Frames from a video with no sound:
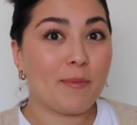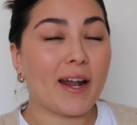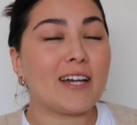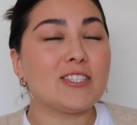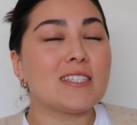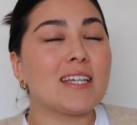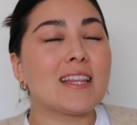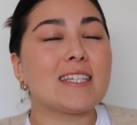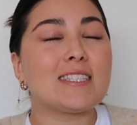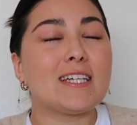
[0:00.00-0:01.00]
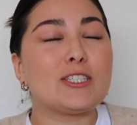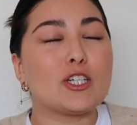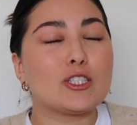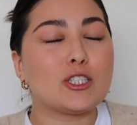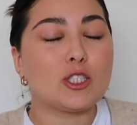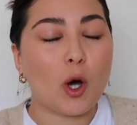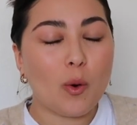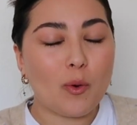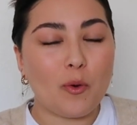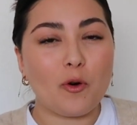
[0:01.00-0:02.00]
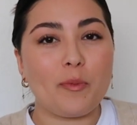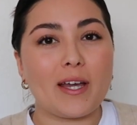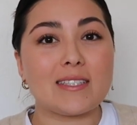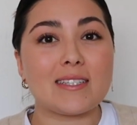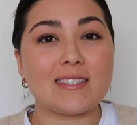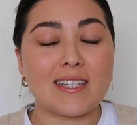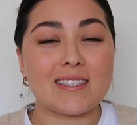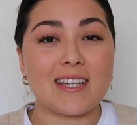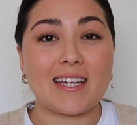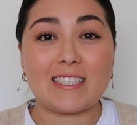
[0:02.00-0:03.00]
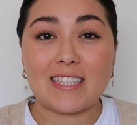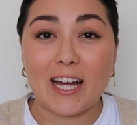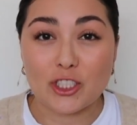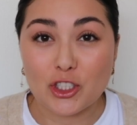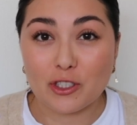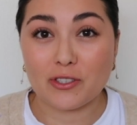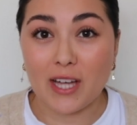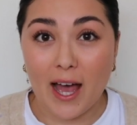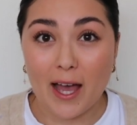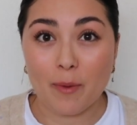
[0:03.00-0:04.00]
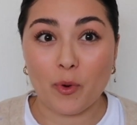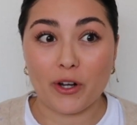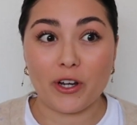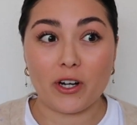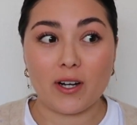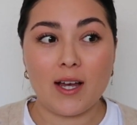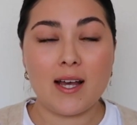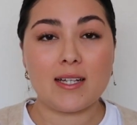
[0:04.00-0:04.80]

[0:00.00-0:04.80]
But I just think this is so cool because it sets like intentional time where you're